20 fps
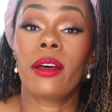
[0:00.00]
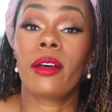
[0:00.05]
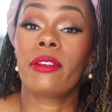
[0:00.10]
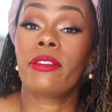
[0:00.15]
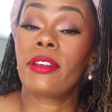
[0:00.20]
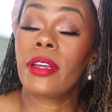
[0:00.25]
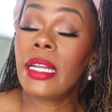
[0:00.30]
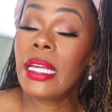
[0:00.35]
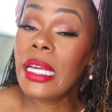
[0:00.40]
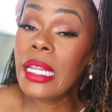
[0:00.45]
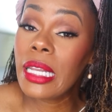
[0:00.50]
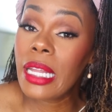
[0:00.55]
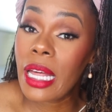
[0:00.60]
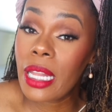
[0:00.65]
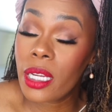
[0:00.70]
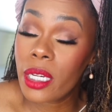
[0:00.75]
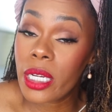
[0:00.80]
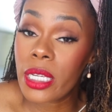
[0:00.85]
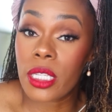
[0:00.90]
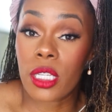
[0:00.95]
Vanilla
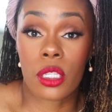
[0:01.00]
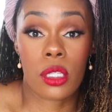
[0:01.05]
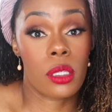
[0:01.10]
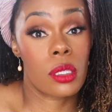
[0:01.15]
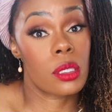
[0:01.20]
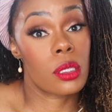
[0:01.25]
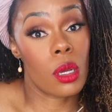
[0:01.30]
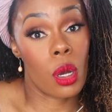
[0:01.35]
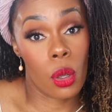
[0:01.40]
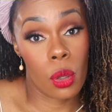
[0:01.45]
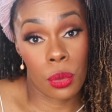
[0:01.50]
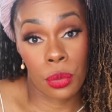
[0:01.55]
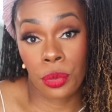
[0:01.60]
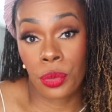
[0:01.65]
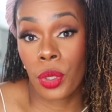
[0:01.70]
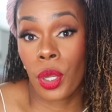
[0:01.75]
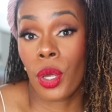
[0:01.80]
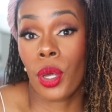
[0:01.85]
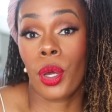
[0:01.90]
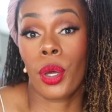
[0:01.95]
Leather is a
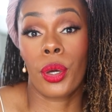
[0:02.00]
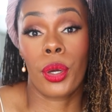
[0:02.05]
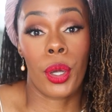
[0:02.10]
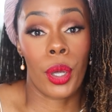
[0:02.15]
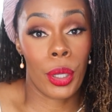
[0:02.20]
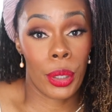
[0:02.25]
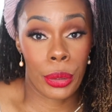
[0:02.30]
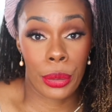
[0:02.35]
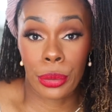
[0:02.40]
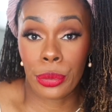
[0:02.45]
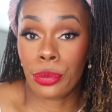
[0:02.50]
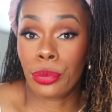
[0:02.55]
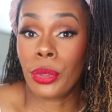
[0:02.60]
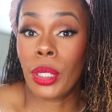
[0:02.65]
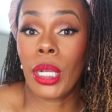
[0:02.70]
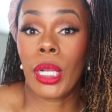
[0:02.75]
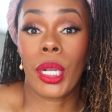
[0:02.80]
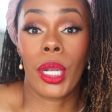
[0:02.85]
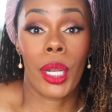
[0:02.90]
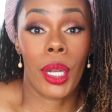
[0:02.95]
stone cold
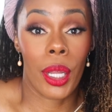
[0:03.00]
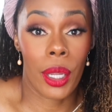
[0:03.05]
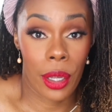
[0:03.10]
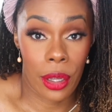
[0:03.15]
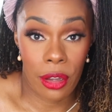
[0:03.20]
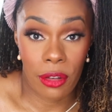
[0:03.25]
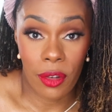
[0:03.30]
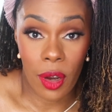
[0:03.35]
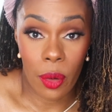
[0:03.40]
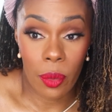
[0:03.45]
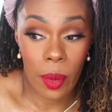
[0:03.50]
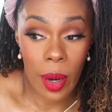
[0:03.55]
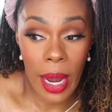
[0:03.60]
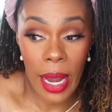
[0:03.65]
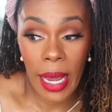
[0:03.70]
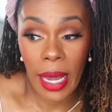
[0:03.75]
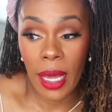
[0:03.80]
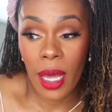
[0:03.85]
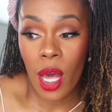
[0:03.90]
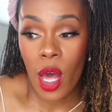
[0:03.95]
love. All
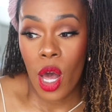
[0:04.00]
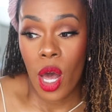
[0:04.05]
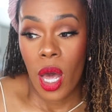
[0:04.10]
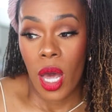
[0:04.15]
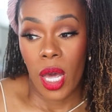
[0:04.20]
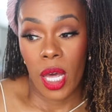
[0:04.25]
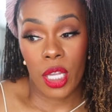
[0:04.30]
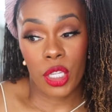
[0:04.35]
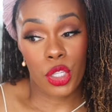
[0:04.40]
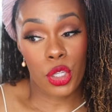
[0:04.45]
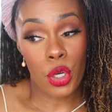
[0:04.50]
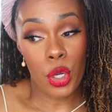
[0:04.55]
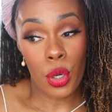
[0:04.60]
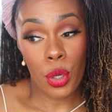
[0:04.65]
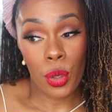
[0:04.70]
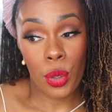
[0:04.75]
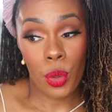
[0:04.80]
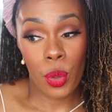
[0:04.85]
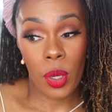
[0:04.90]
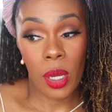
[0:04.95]
right. It's
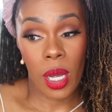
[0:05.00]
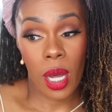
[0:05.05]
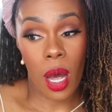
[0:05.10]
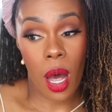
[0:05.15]
new.